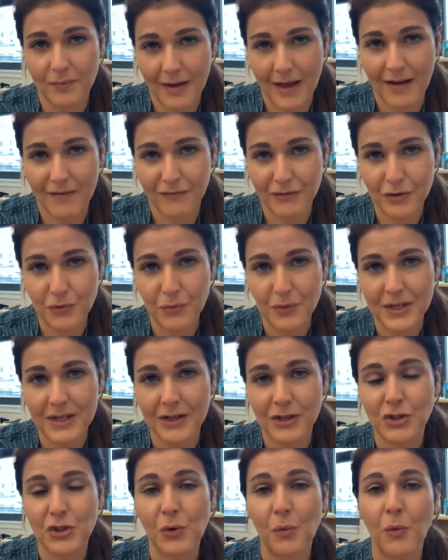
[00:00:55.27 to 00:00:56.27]
every
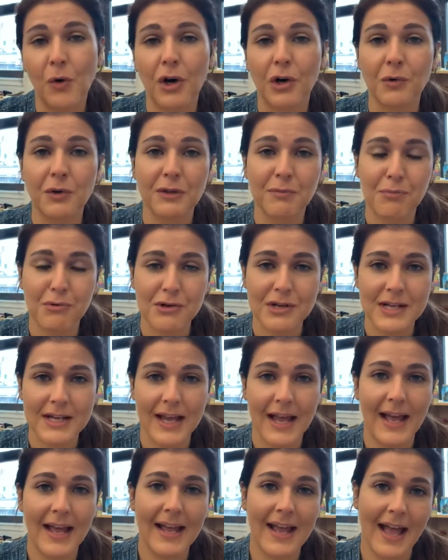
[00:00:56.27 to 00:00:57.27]
week to work with
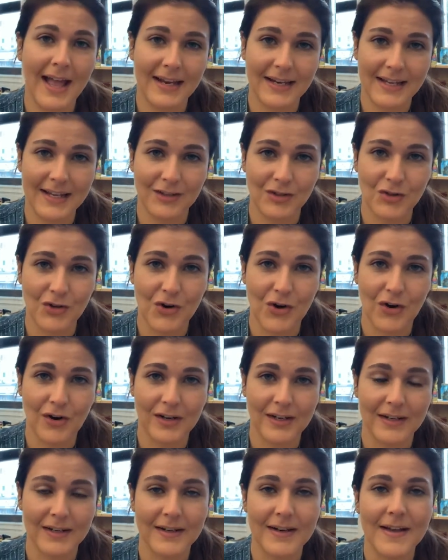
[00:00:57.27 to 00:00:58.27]
pre-K and
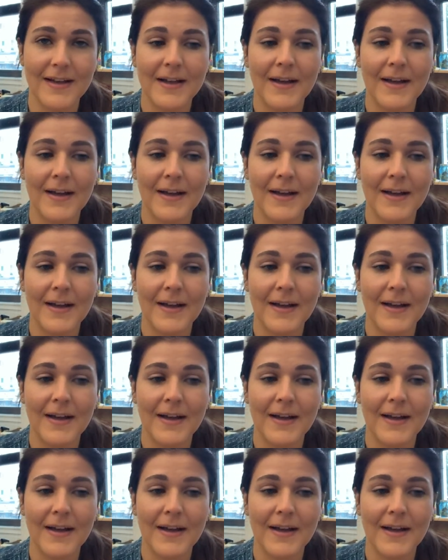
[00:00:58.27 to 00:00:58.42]
kindergarten.